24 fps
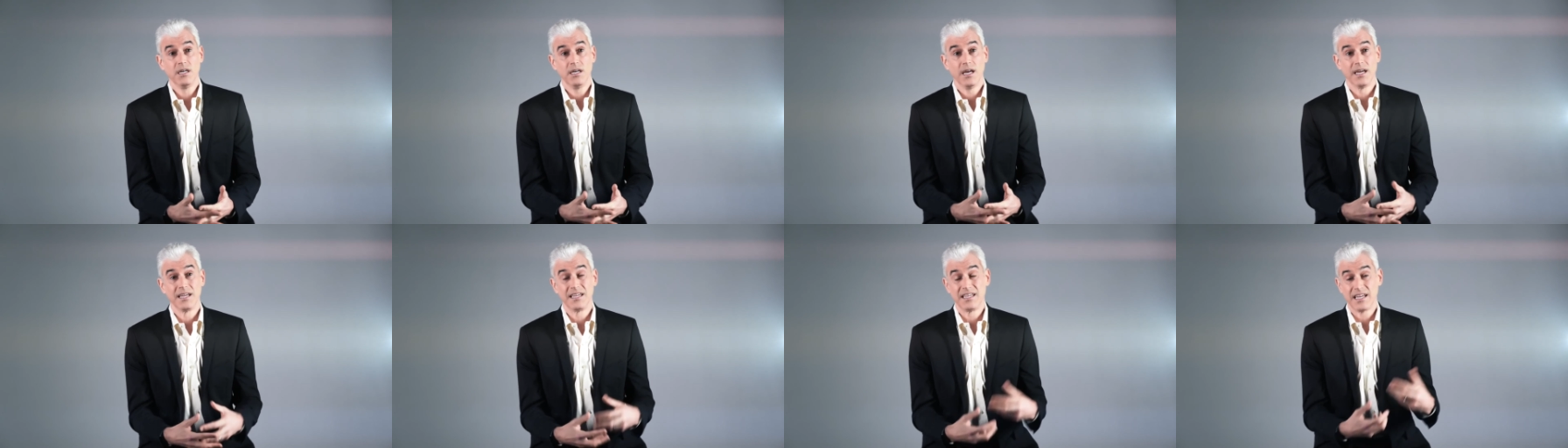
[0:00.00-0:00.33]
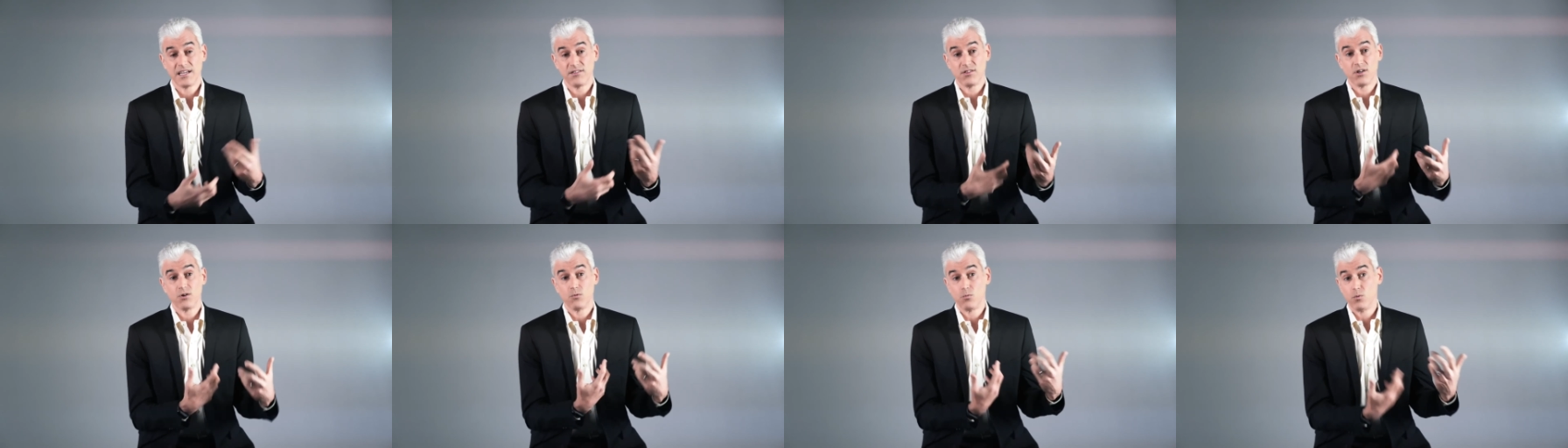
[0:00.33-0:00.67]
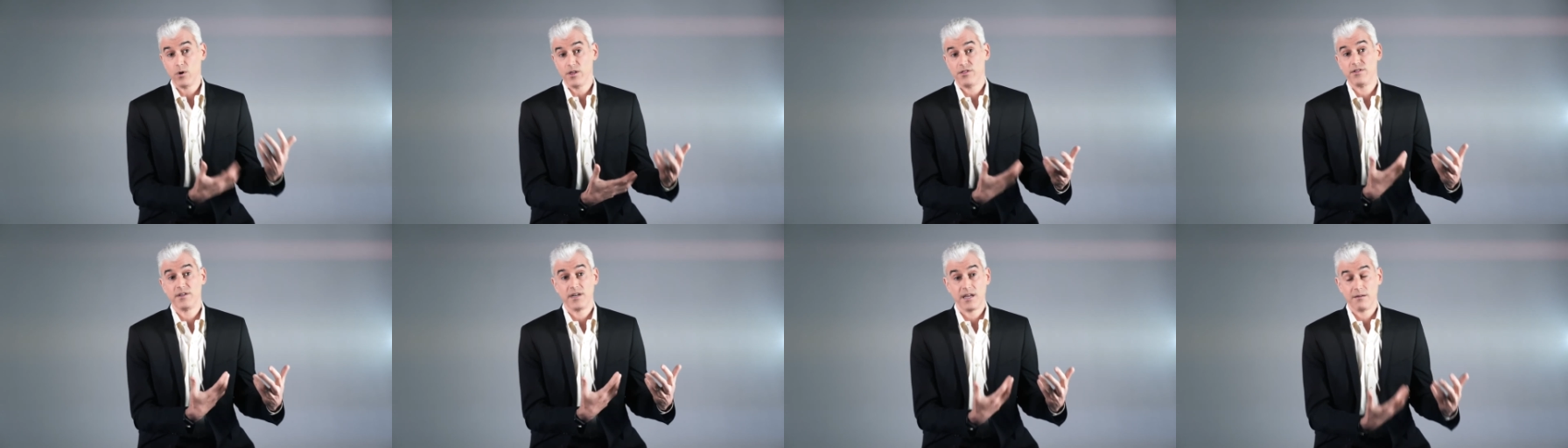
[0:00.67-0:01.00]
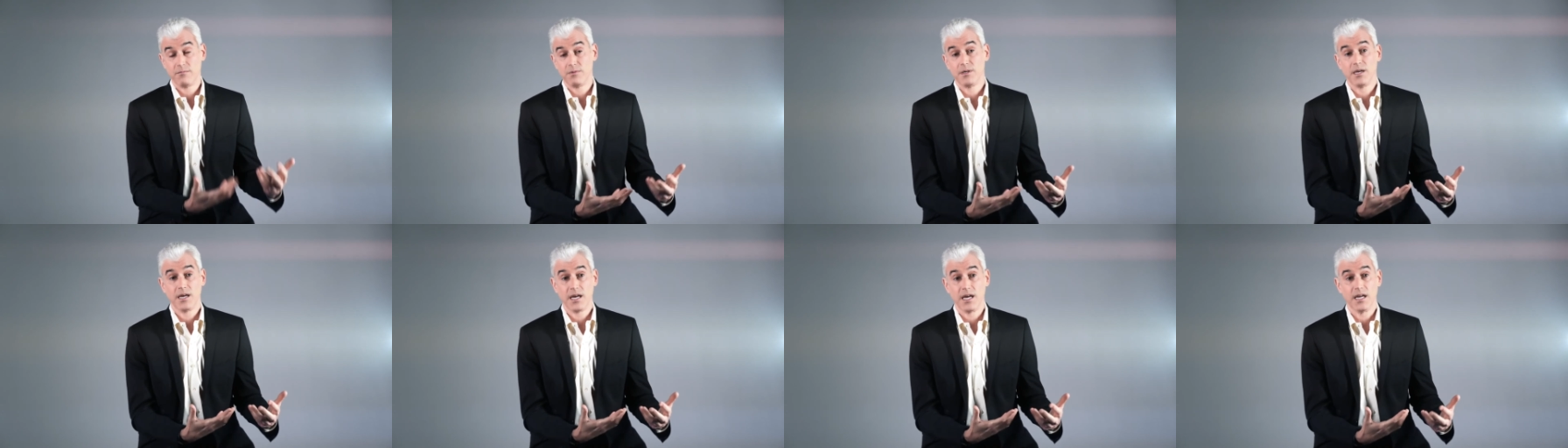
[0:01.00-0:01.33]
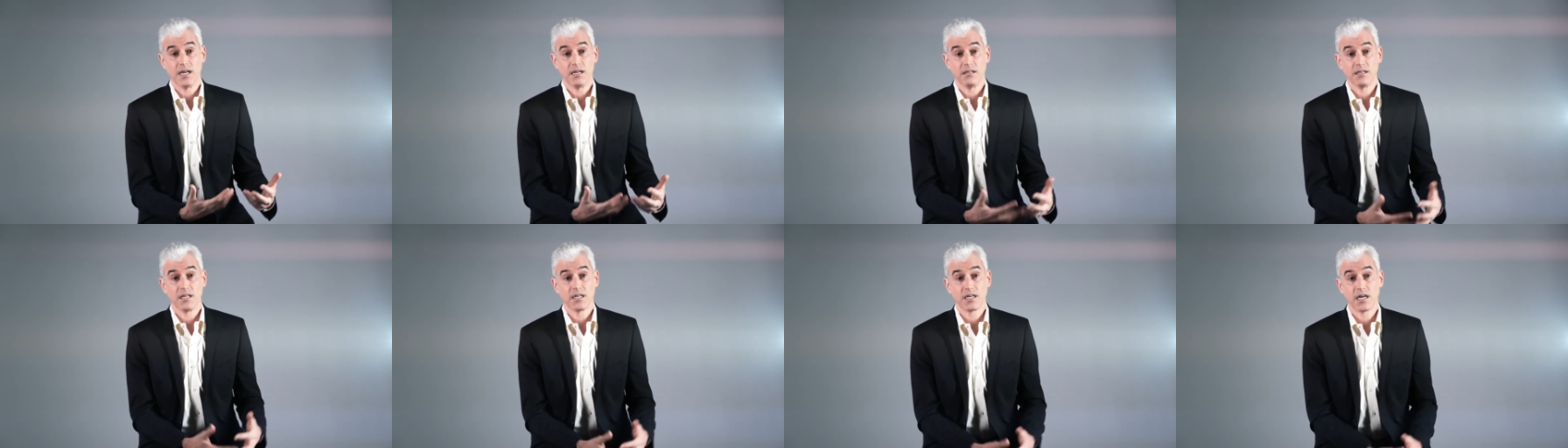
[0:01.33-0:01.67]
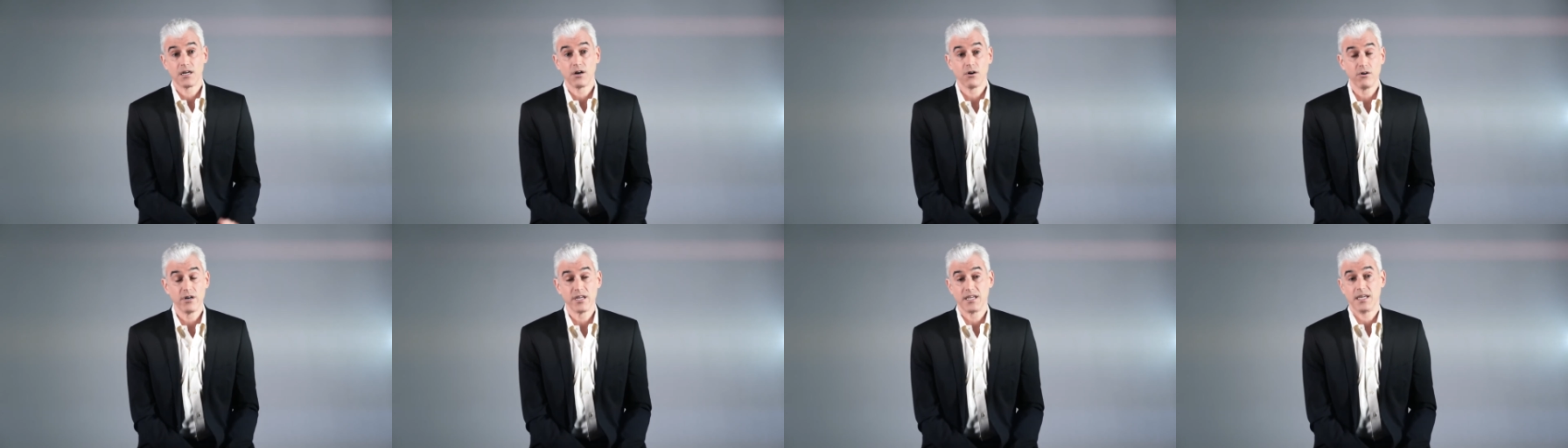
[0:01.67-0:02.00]
and get there with an MBA. Like,
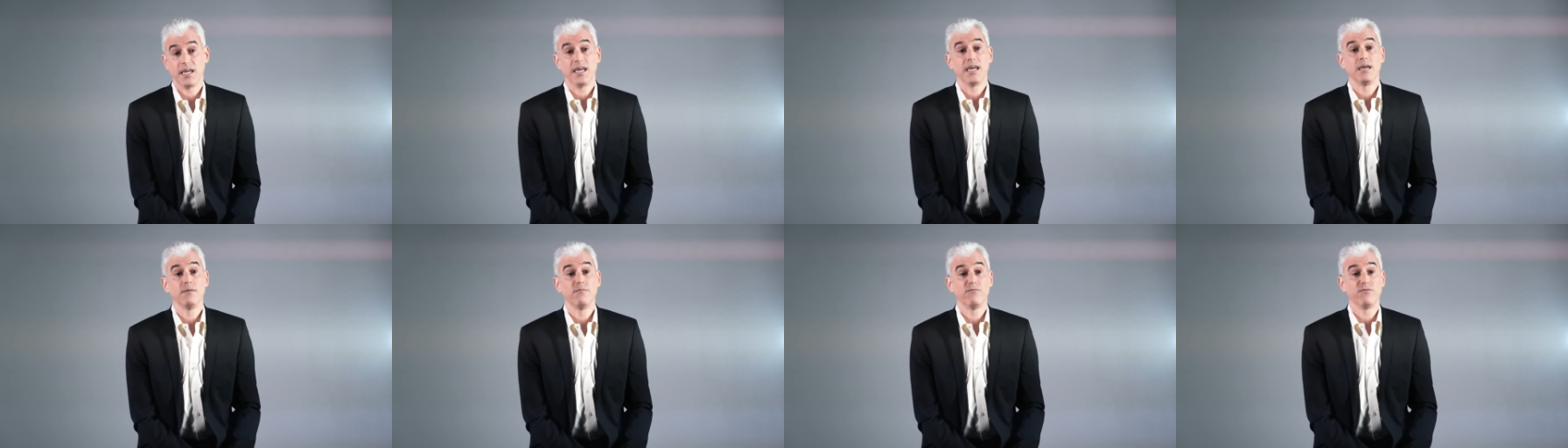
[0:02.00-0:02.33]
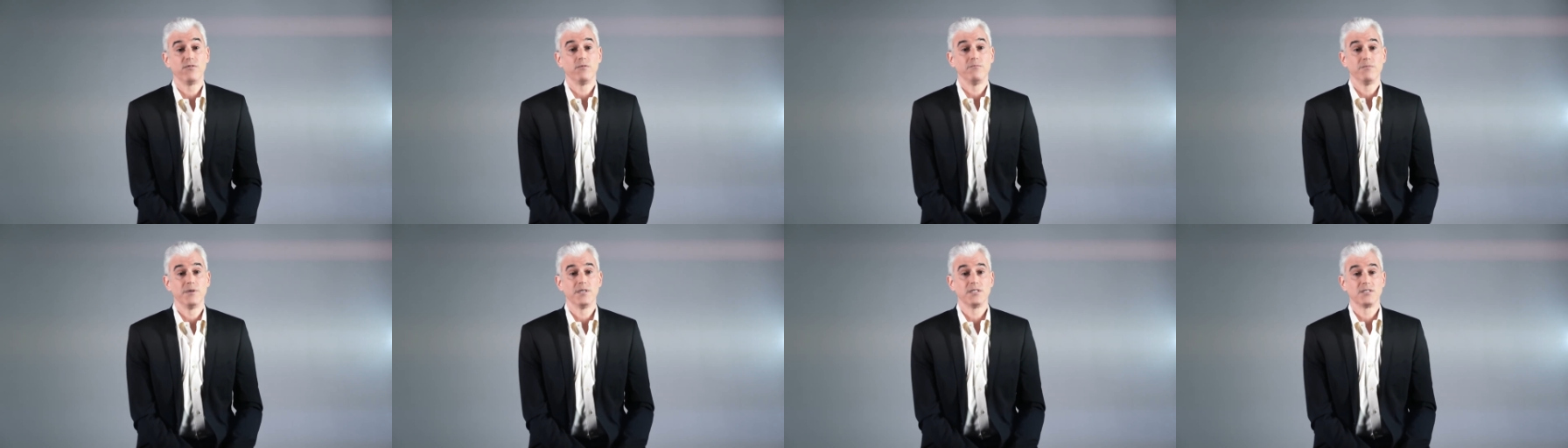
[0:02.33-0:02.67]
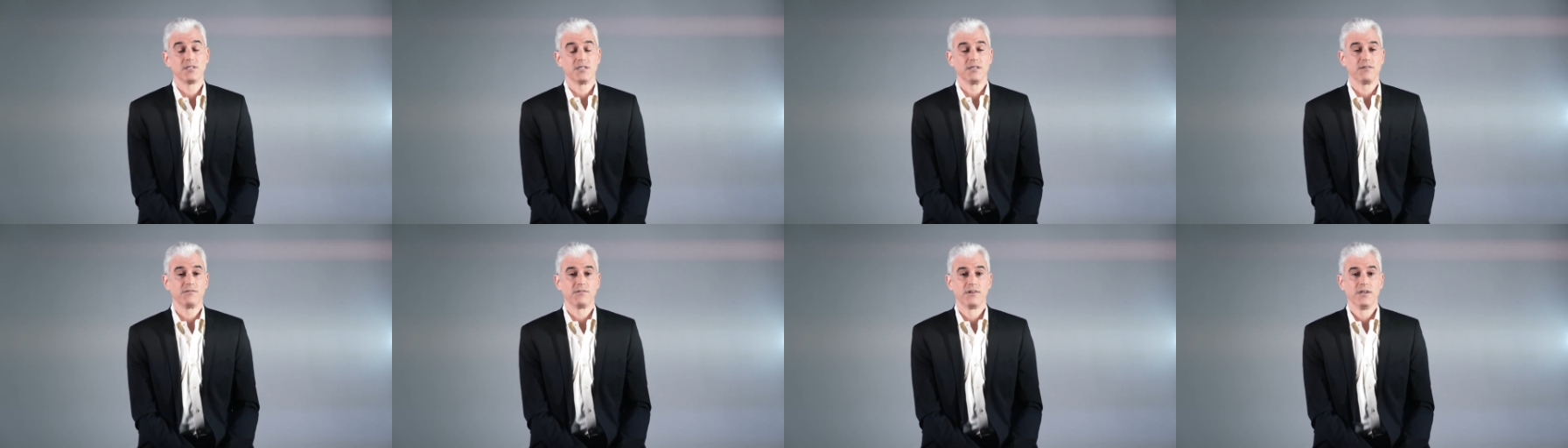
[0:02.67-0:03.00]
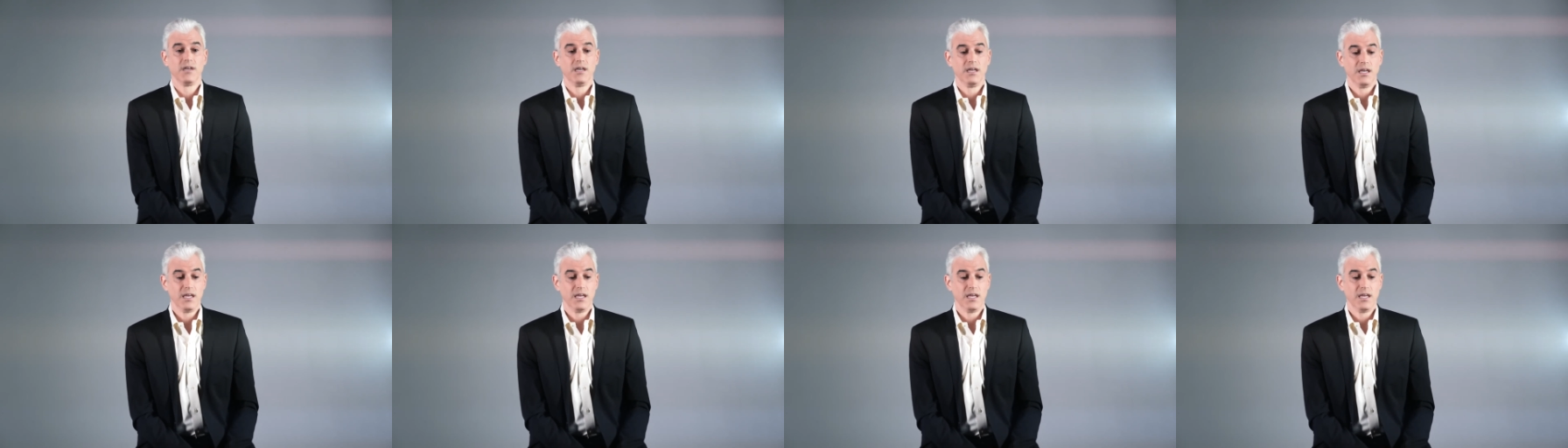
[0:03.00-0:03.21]
I already came from business.